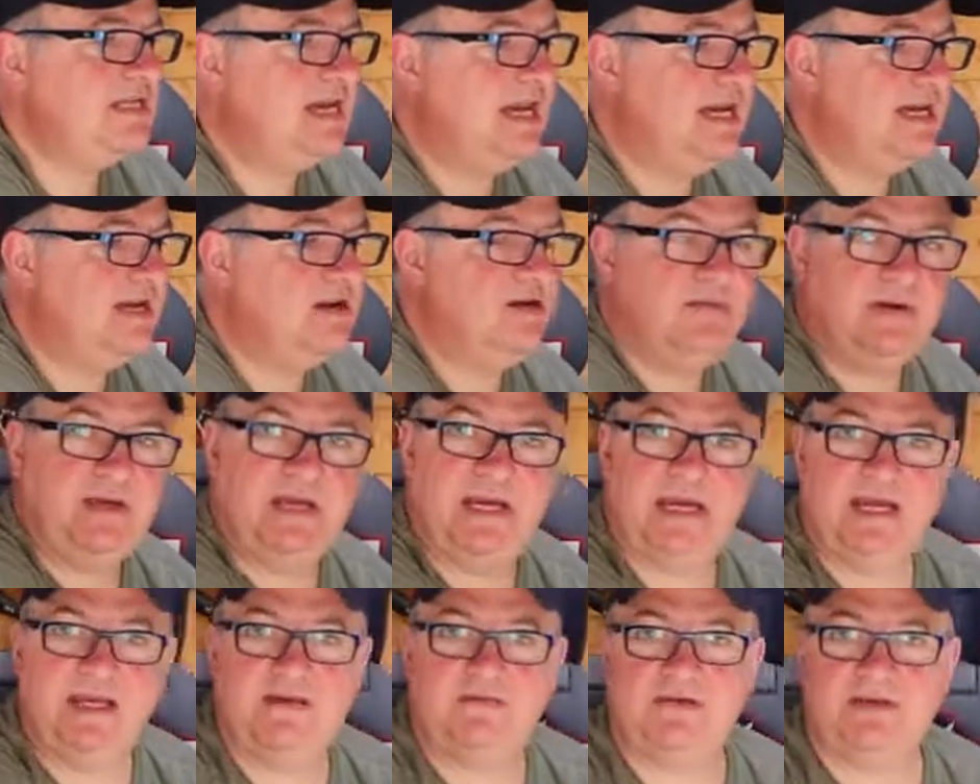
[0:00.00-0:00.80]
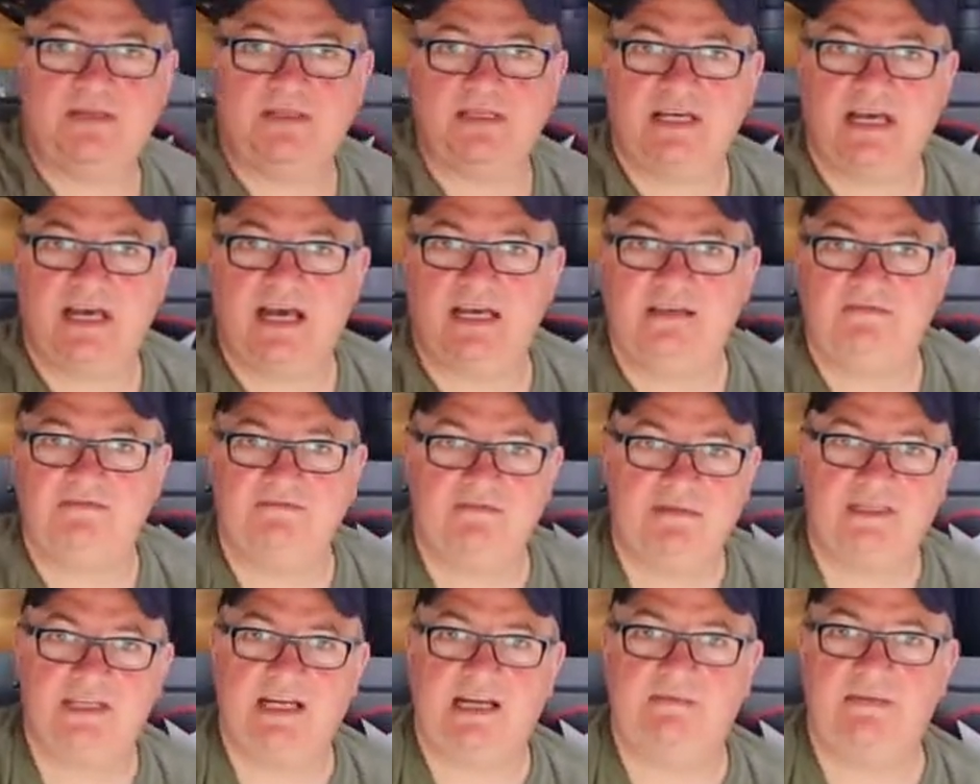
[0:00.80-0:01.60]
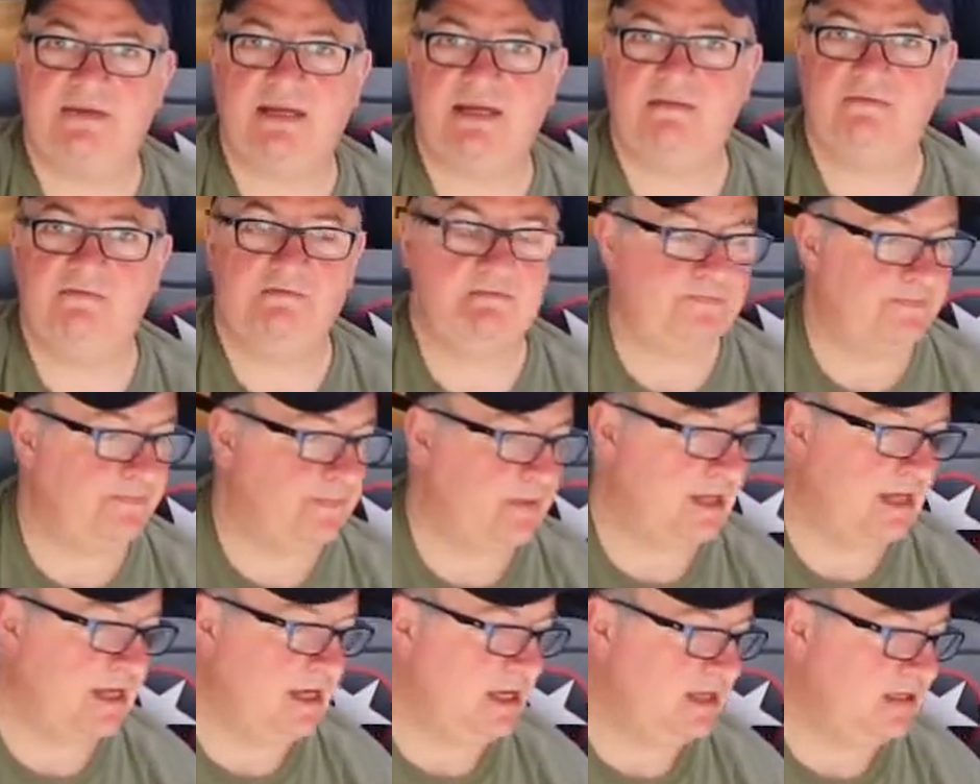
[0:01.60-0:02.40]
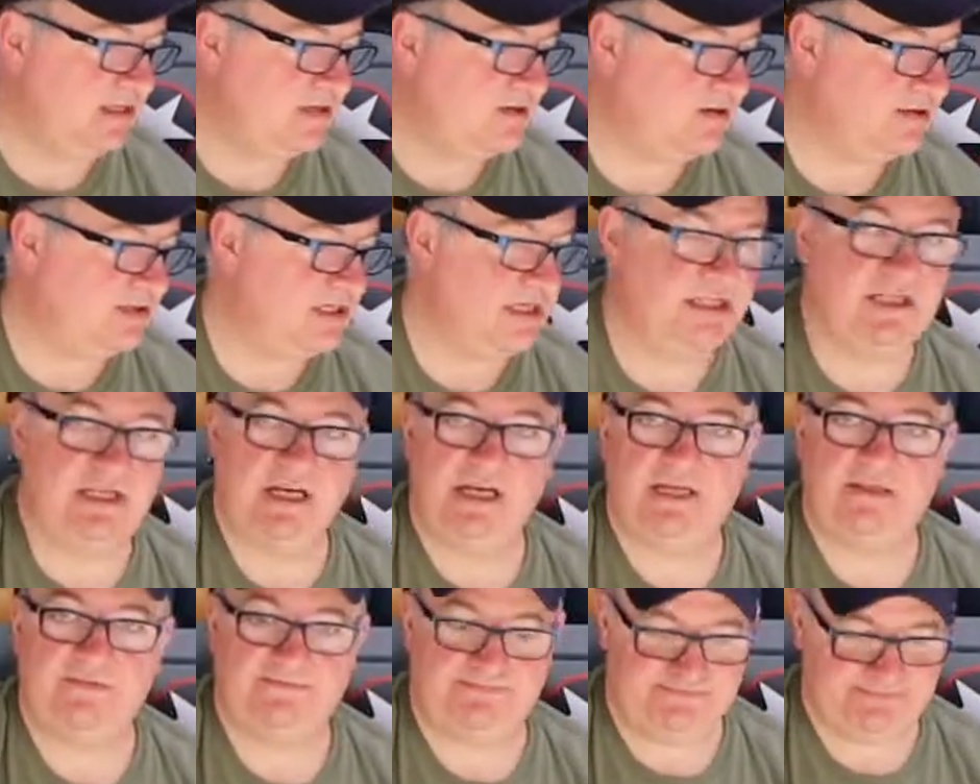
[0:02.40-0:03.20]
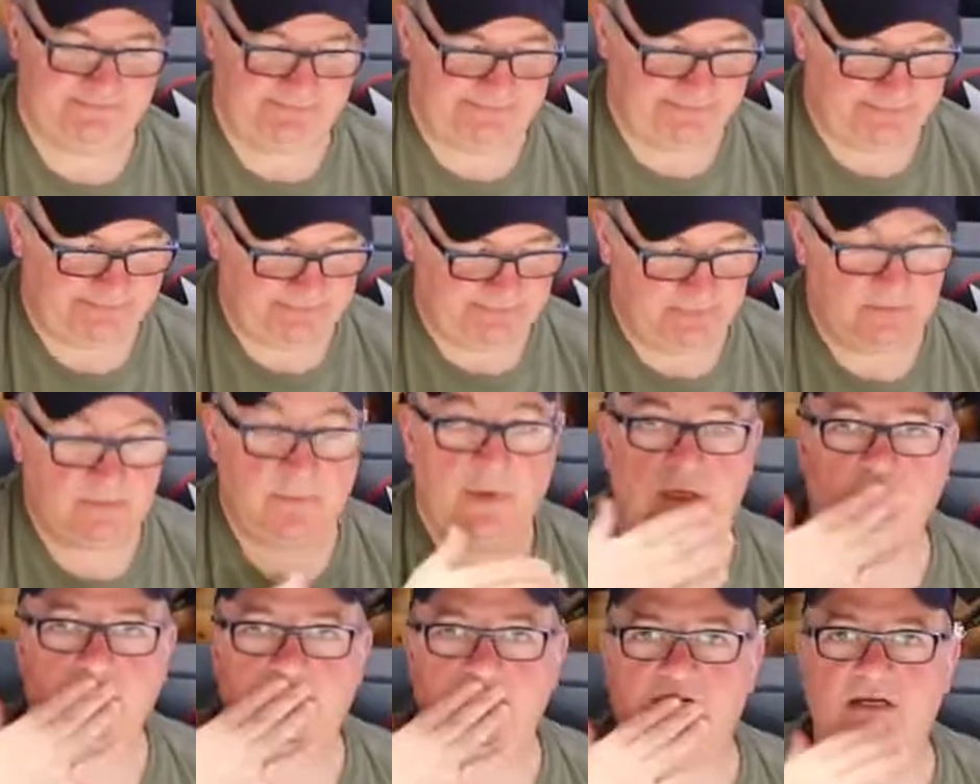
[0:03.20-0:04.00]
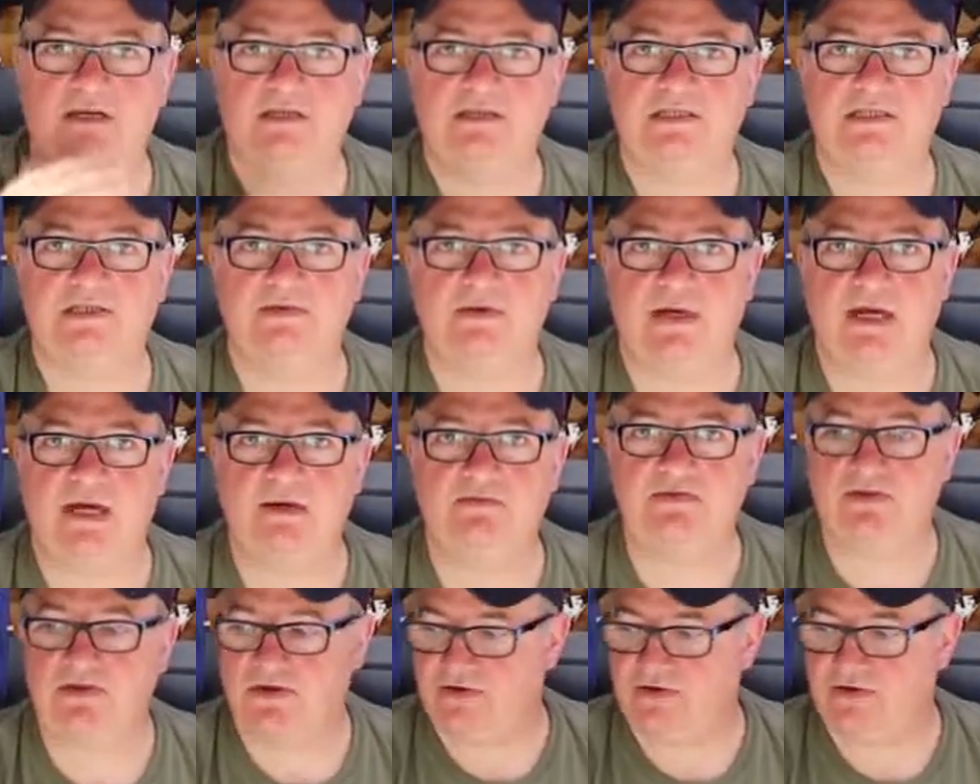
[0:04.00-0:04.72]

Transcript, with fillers: sad, Hobby King, once again, selling me dodgy shit. Did I just swear? I'm